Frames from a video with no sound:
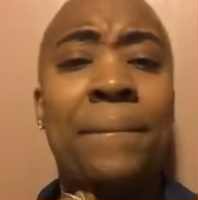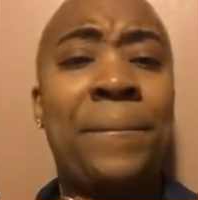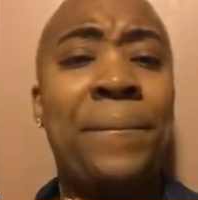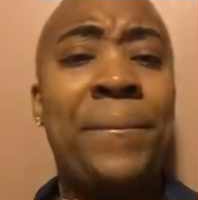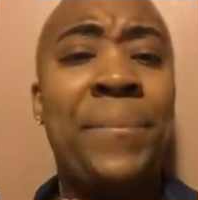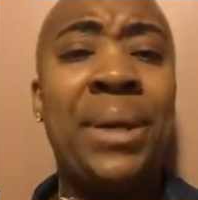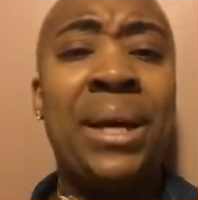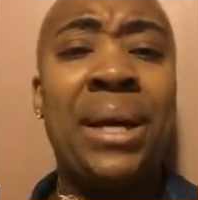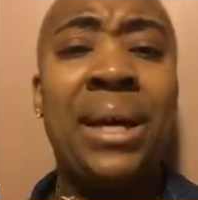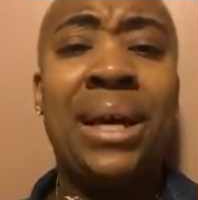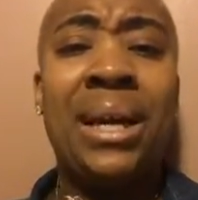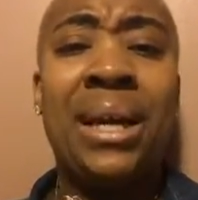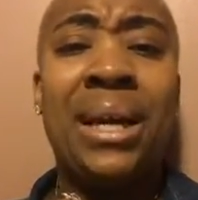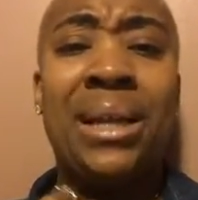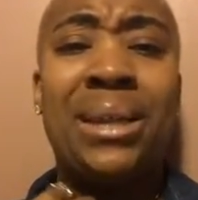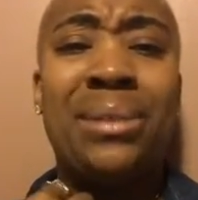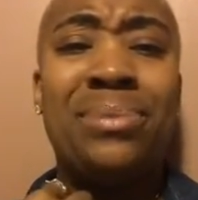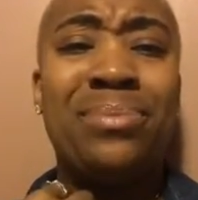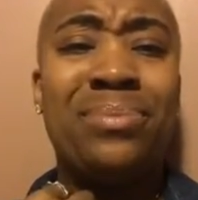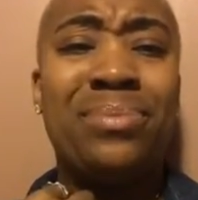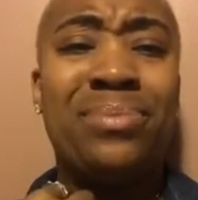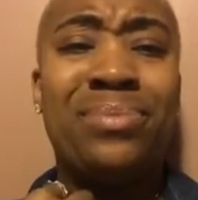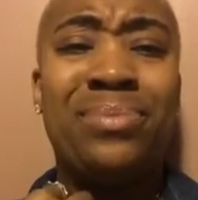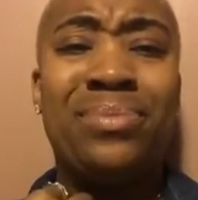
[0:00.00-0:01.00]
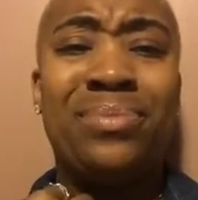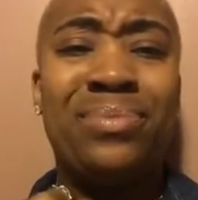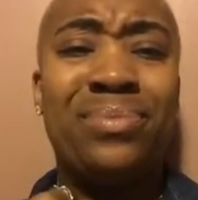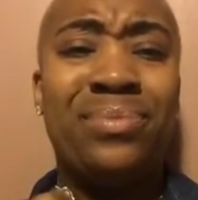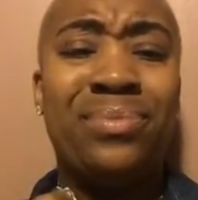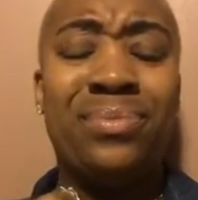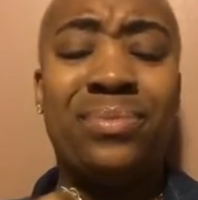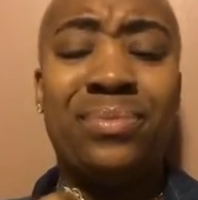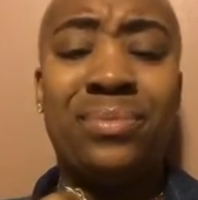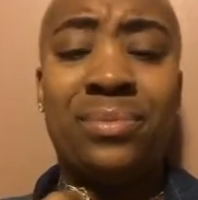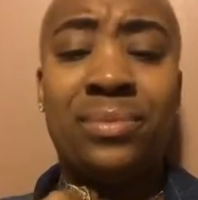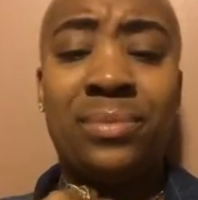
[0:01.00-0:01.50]
But
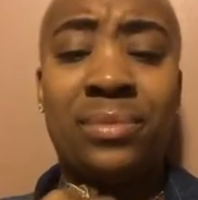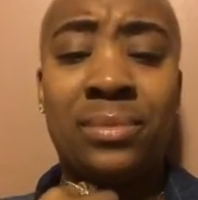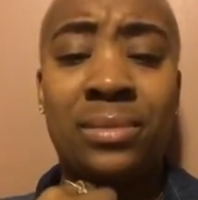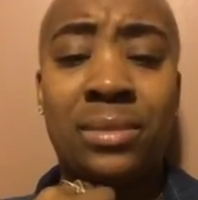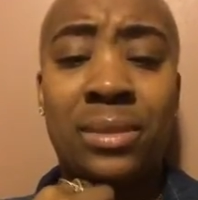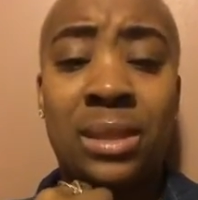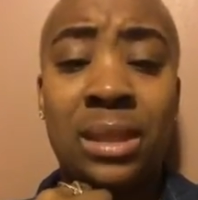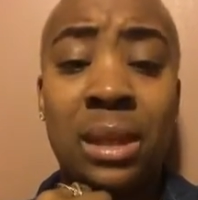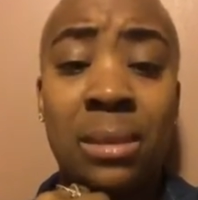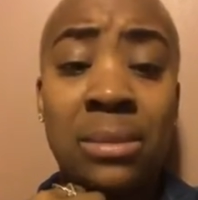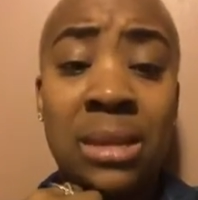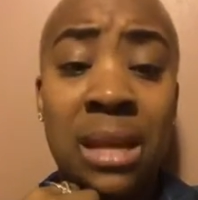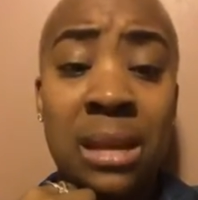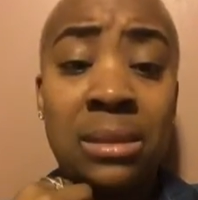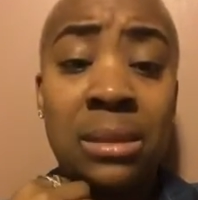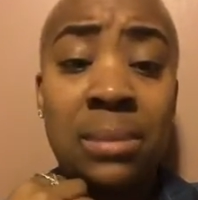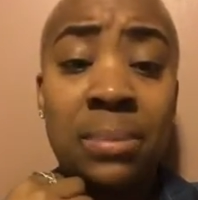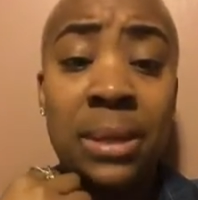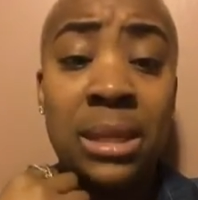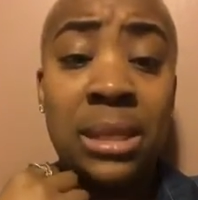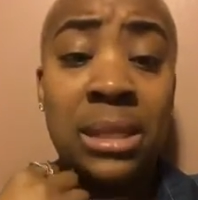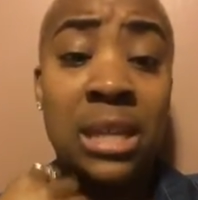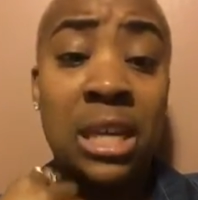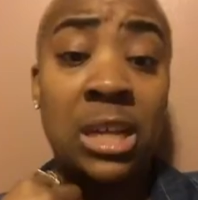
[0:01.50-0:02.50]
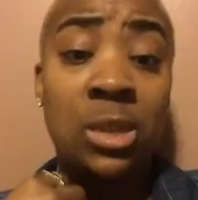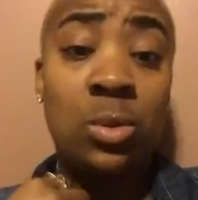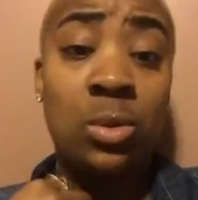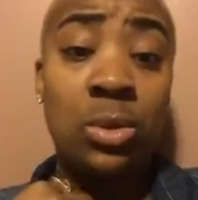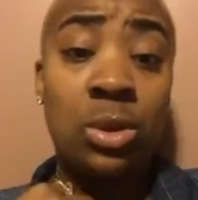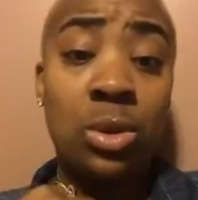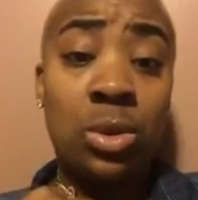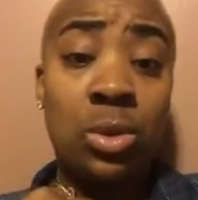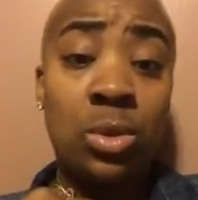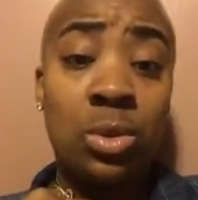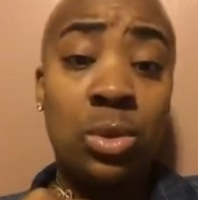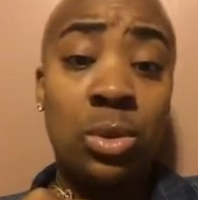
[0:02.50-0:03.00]
mm-mm. sometimes it be the sex with
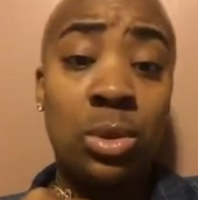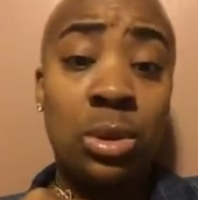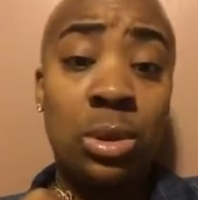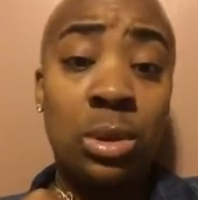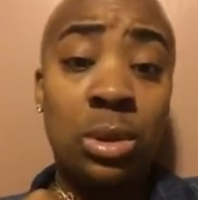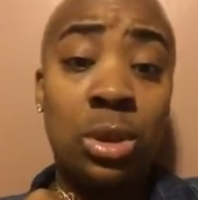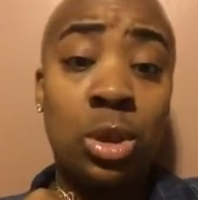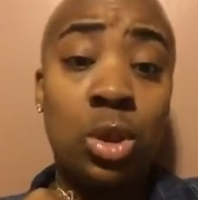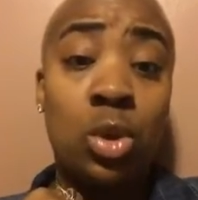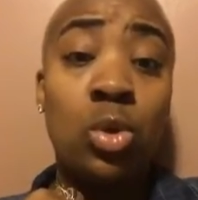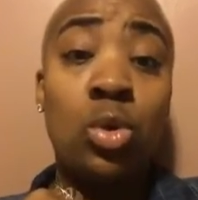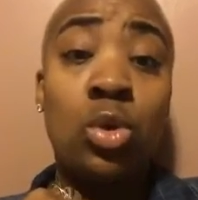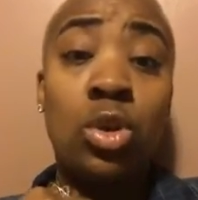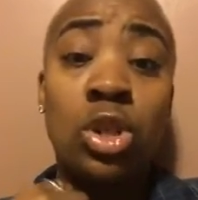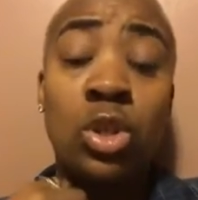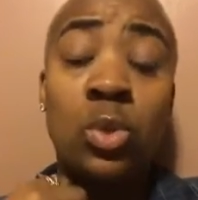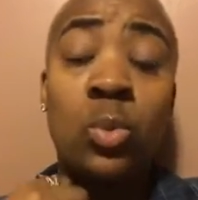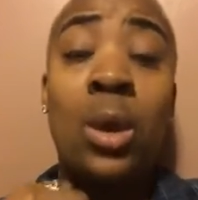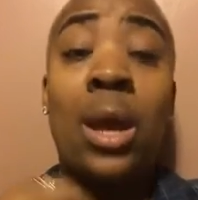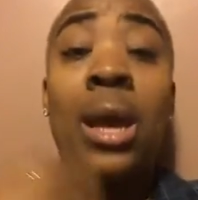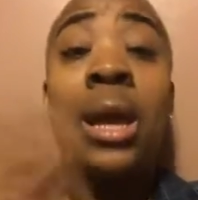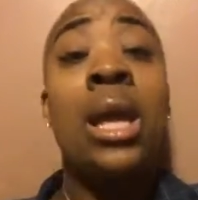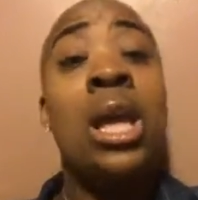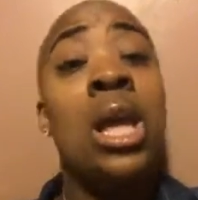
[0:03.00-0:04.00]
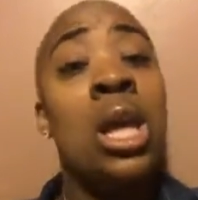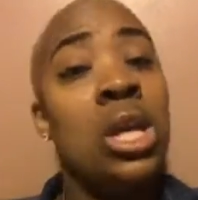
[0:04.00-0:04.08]
the the cougars want.